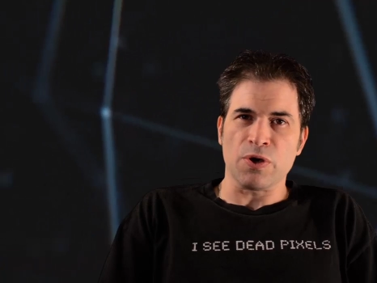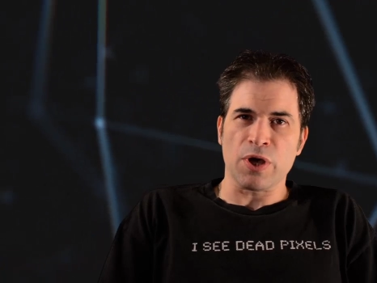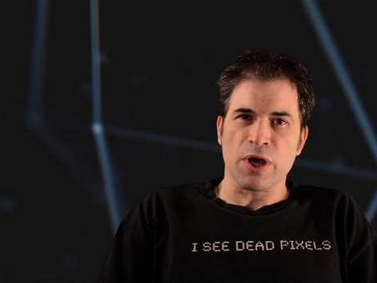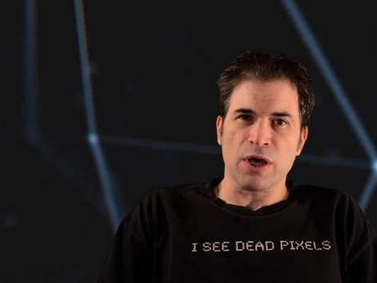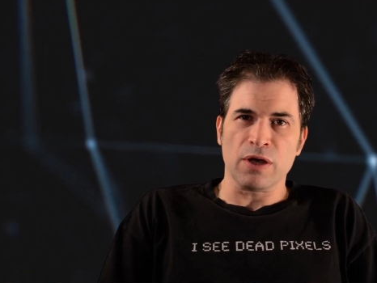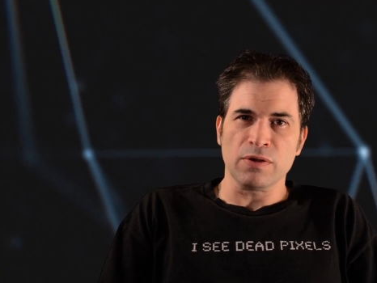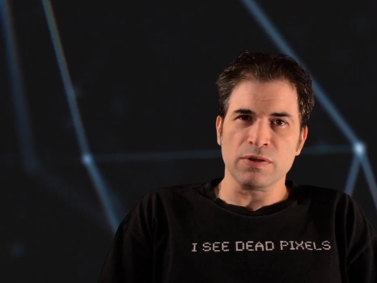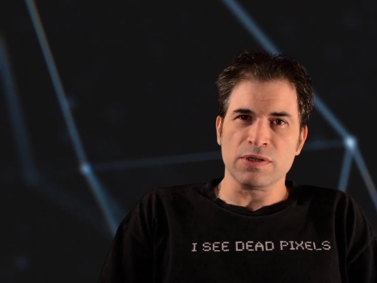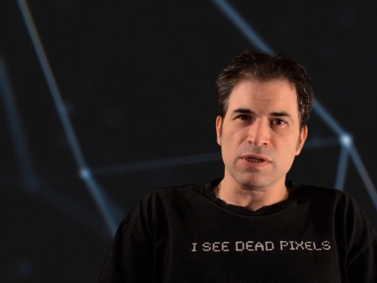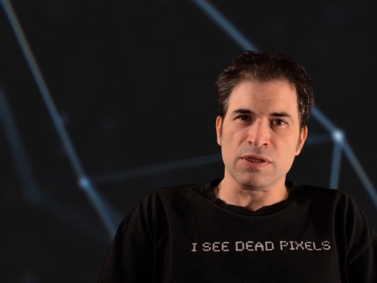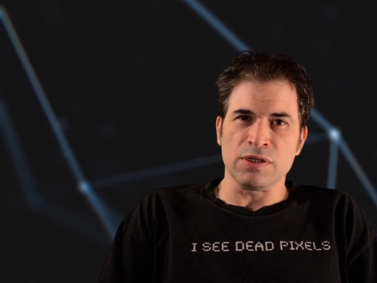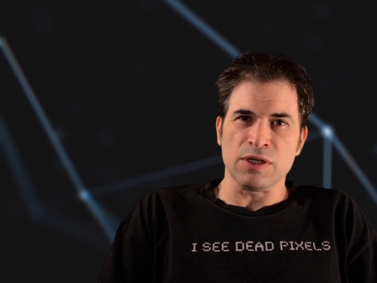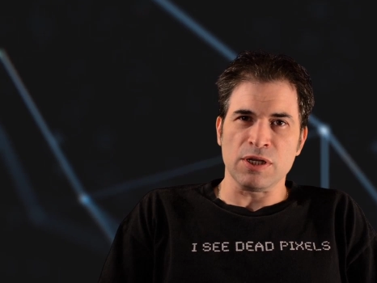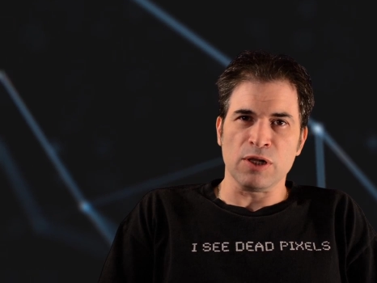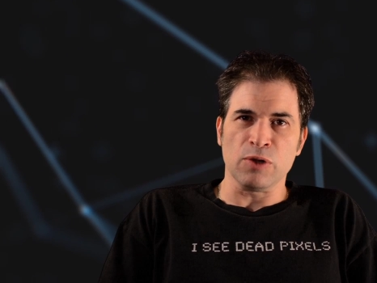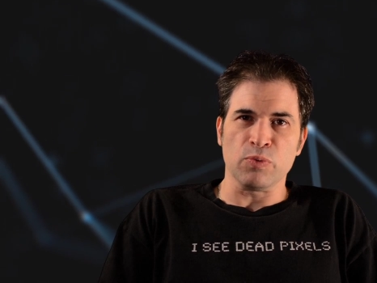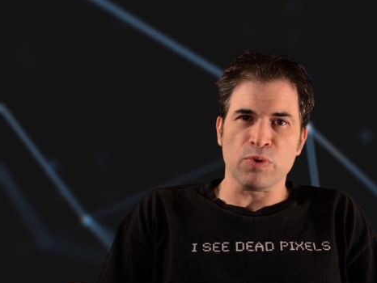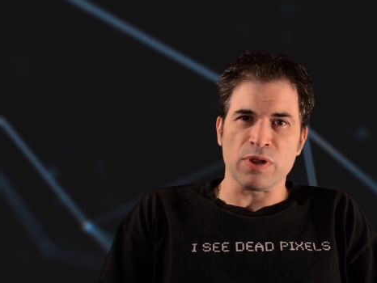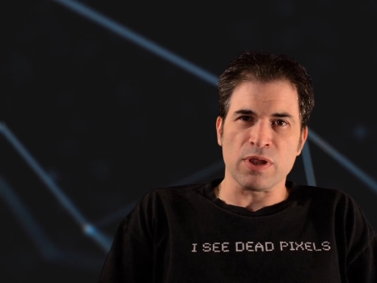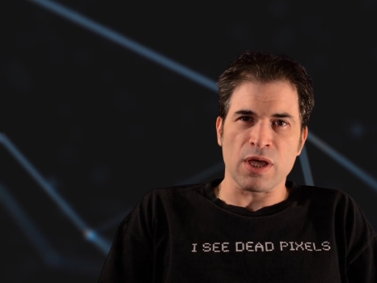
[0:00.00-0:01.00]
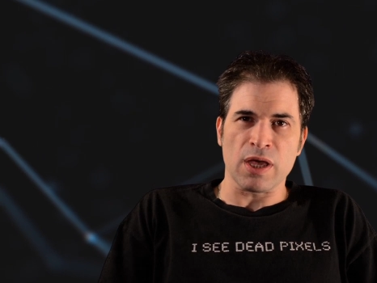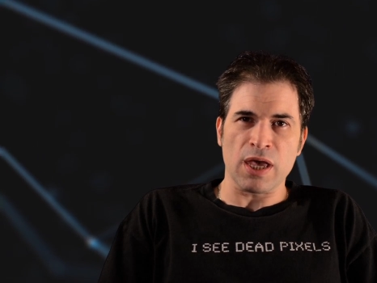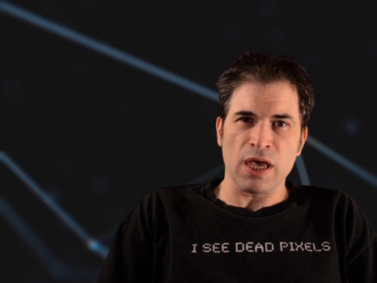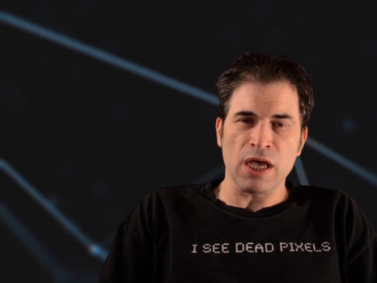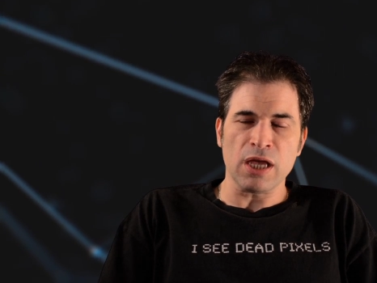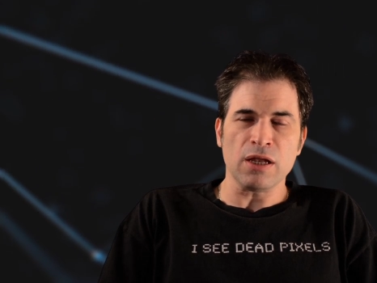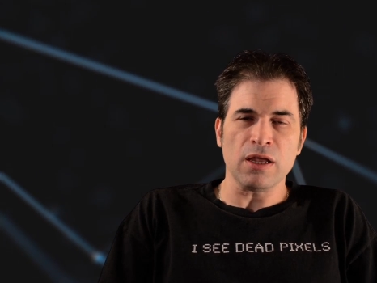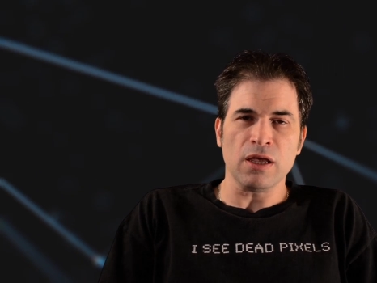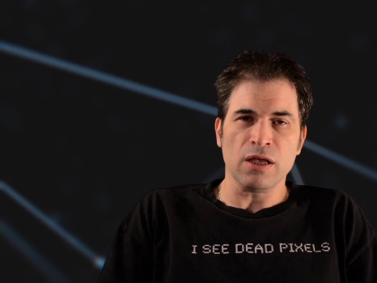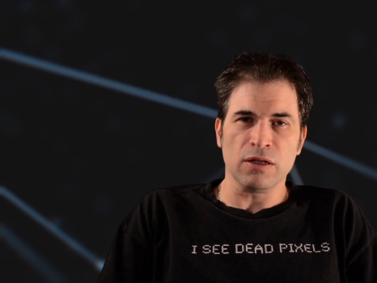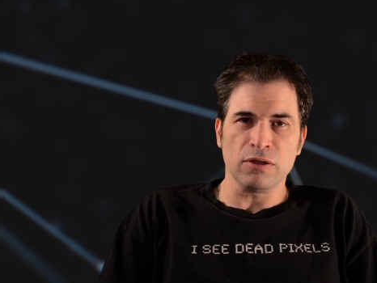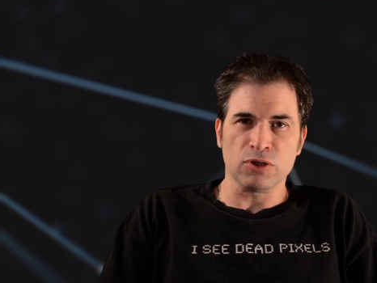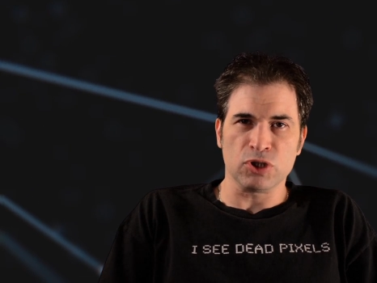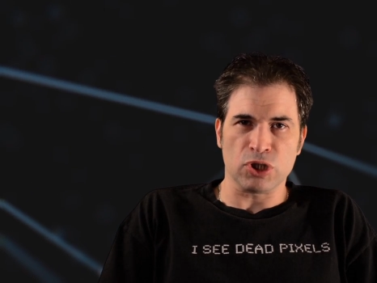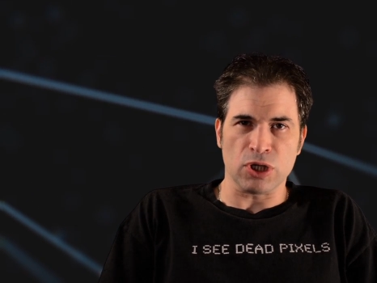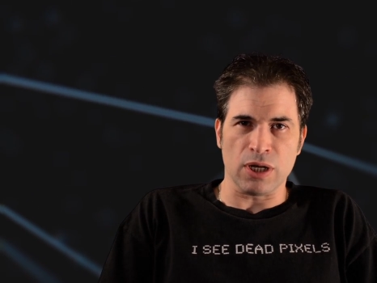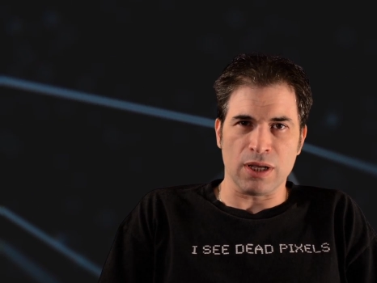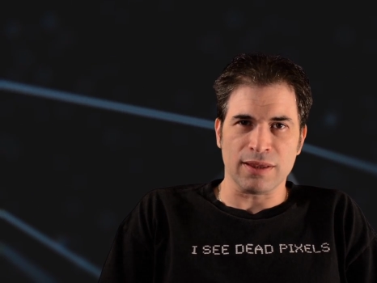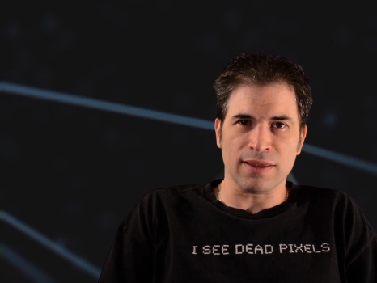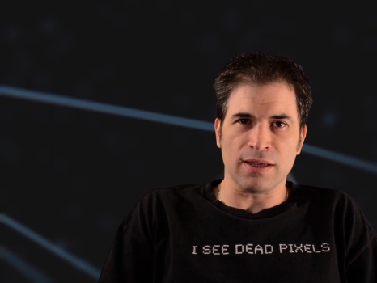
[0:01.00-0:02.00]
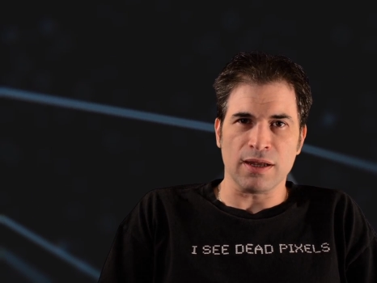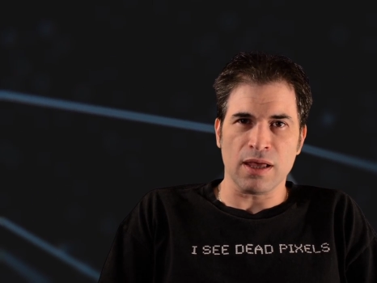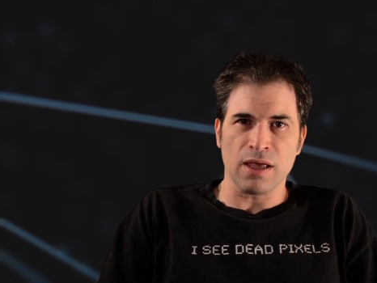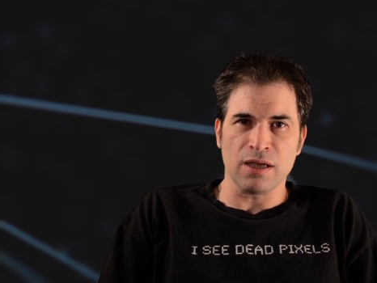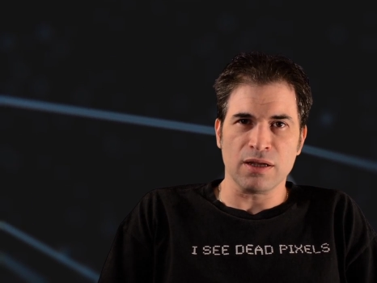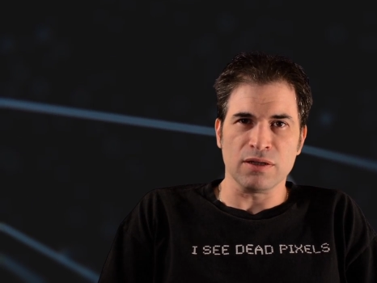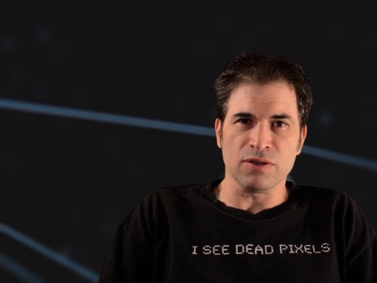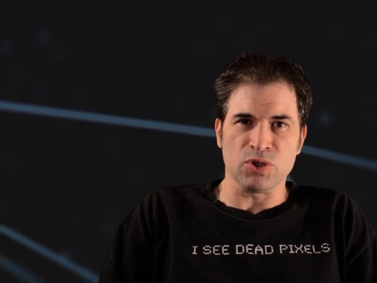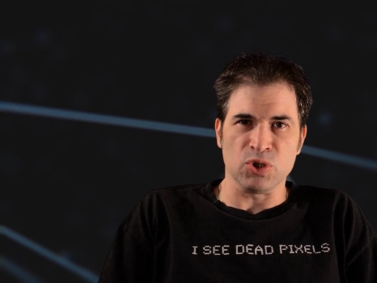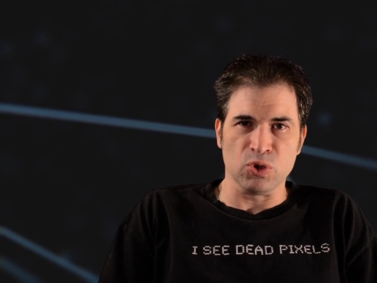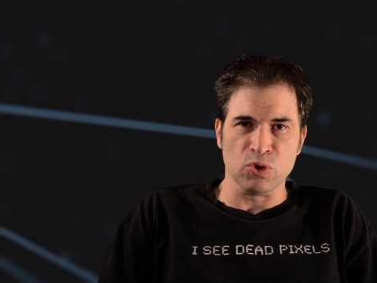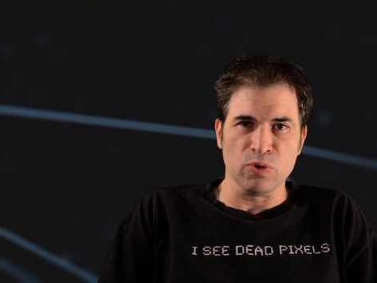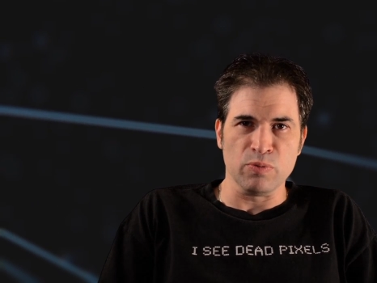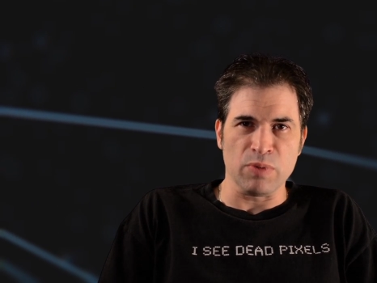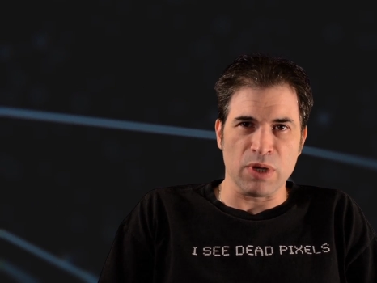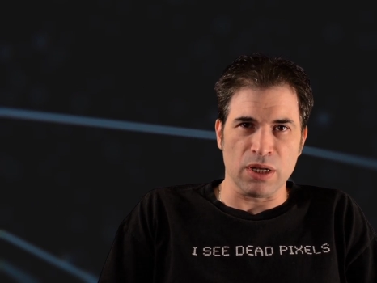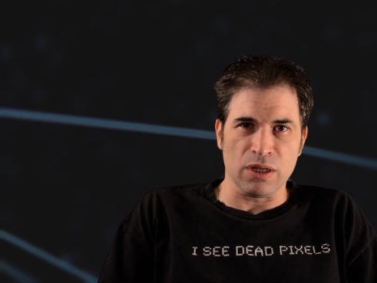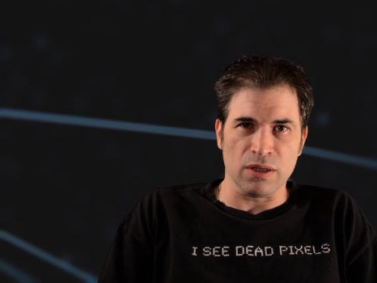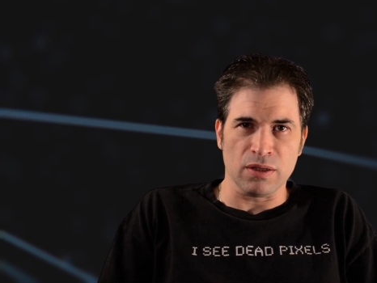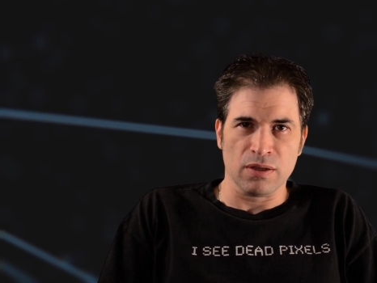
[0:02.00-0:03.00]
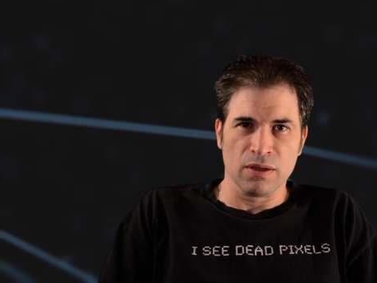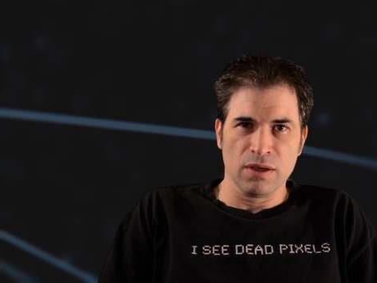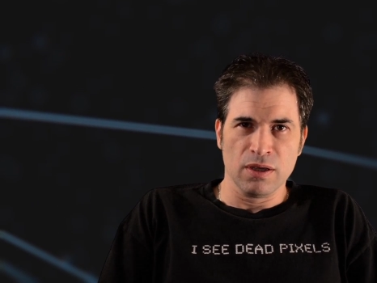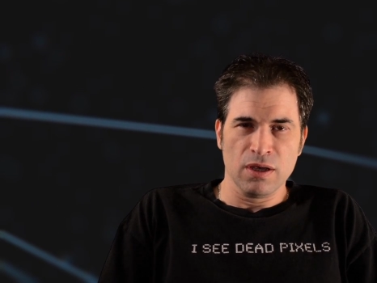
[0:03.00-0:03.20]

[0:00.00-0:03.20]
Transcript: how to deal with a handheld shot that had a zoom in it.